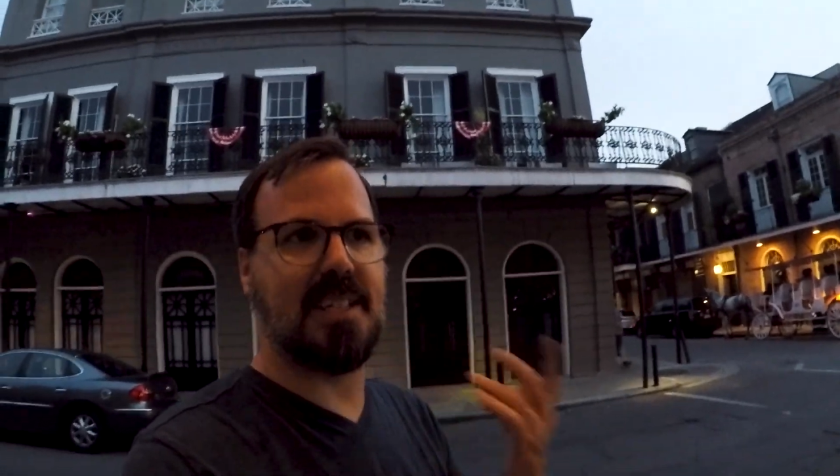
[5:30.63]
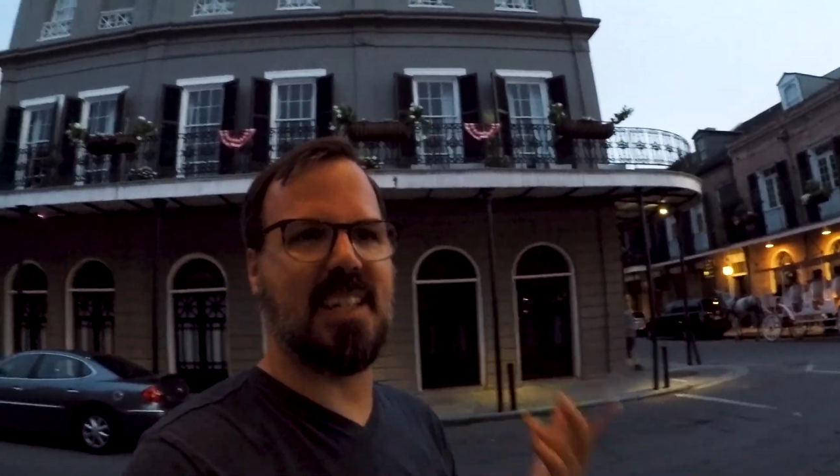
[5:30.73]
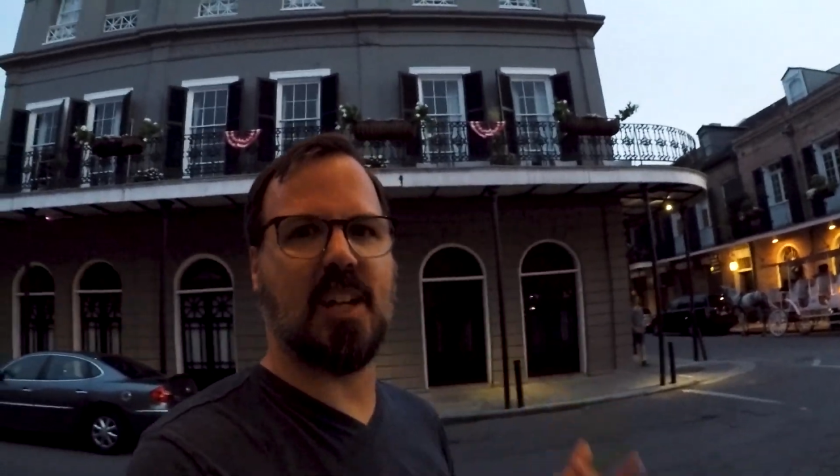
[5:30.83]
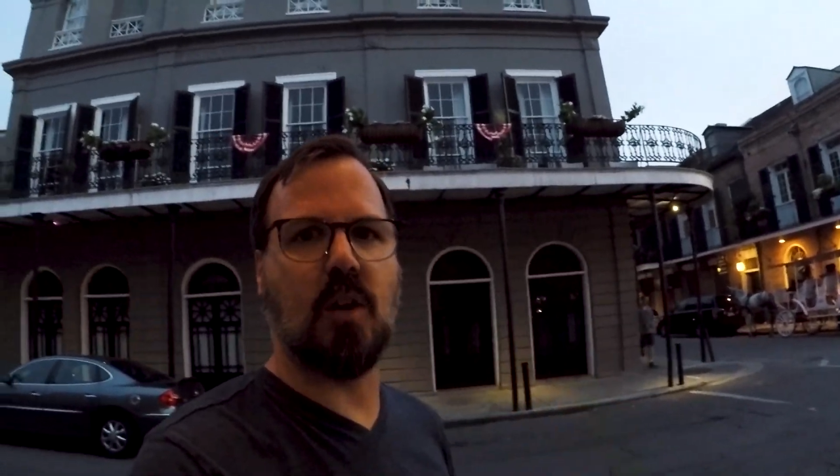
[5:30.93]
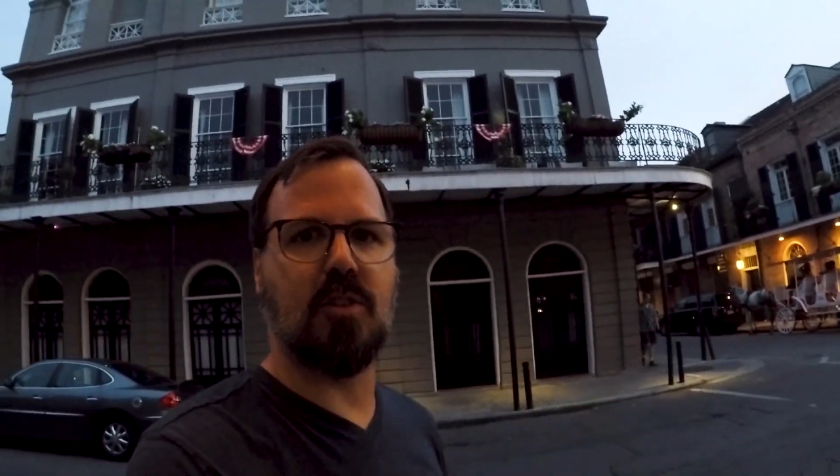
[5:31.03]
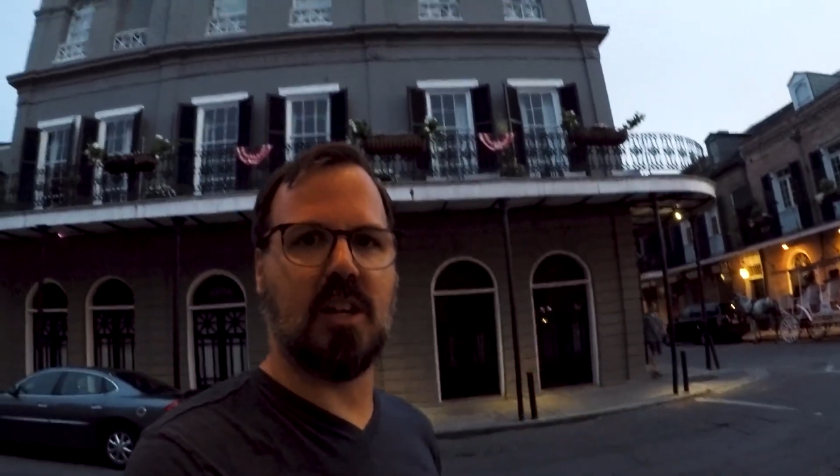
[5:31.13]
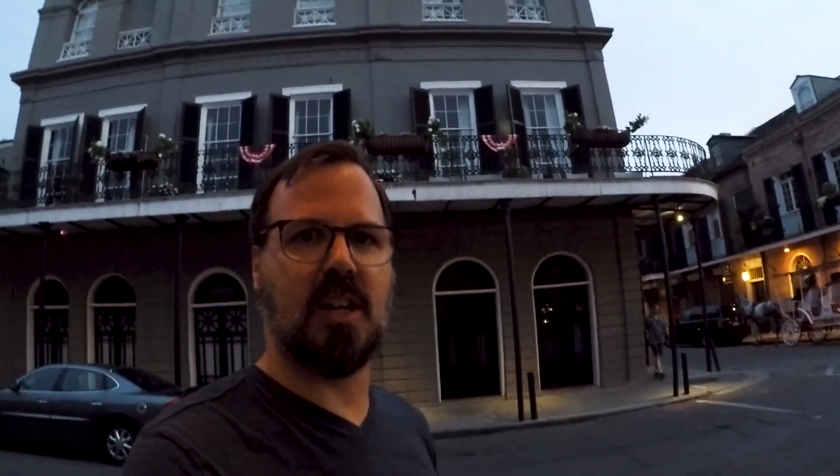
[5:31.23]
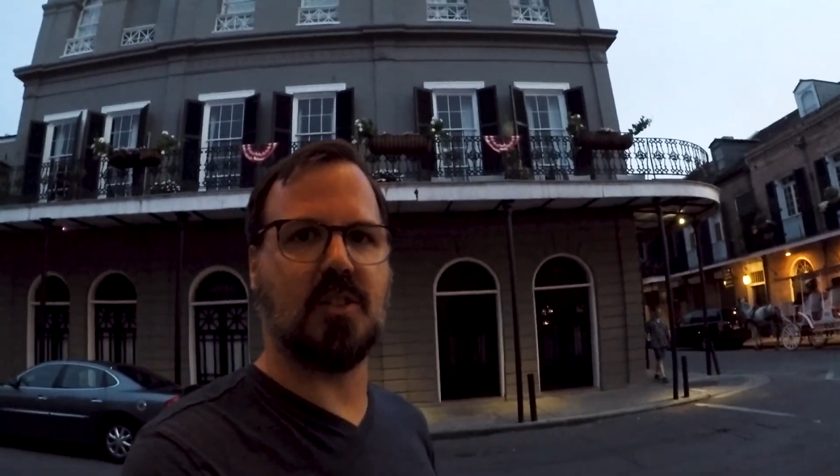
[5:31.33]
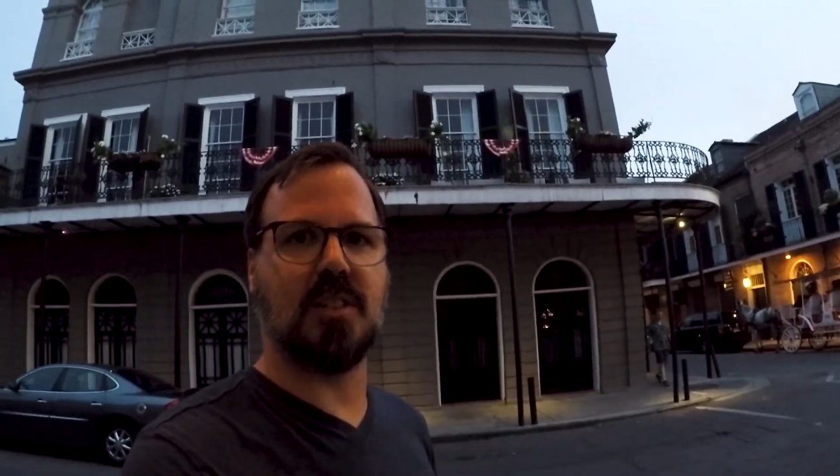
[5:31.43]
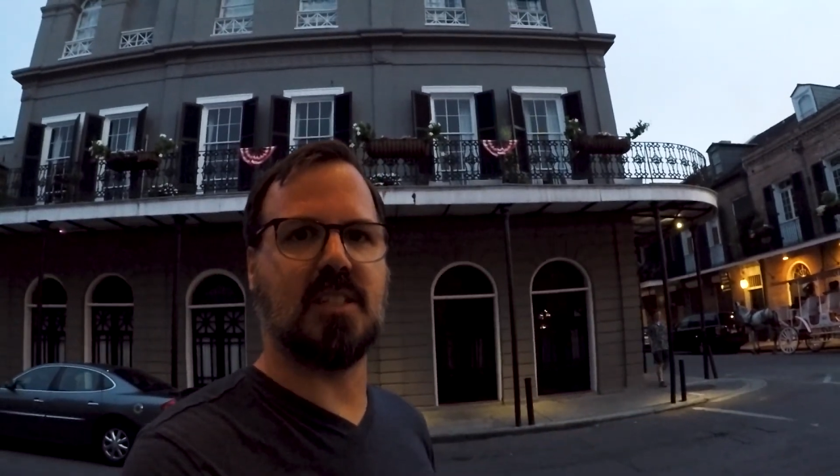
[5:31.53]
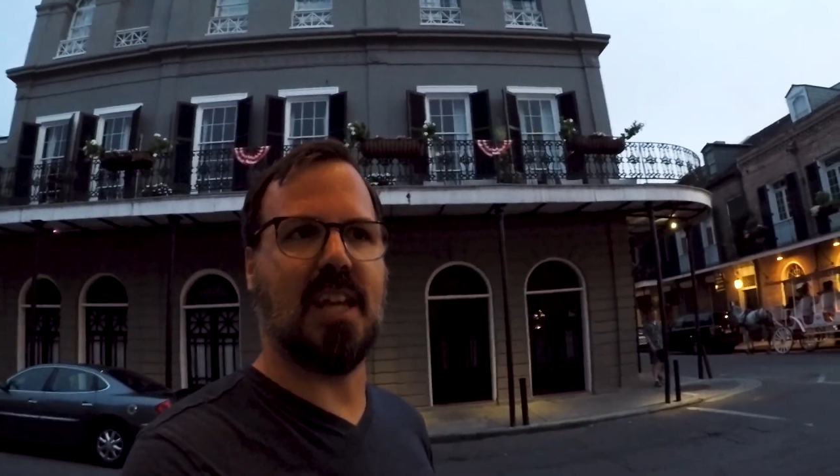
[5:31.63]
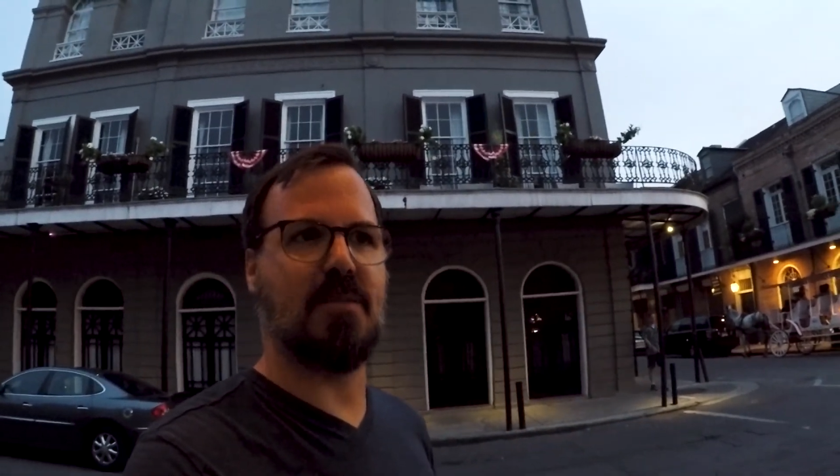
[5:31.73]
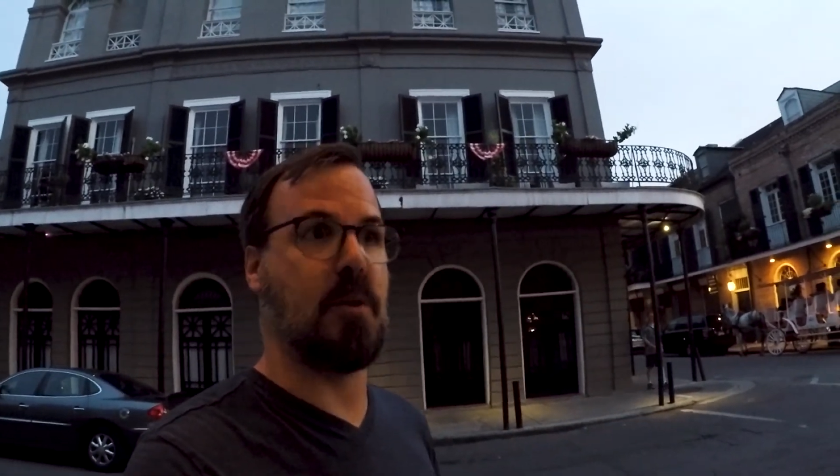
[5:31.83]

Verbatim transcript: she had like over a hundred slaves,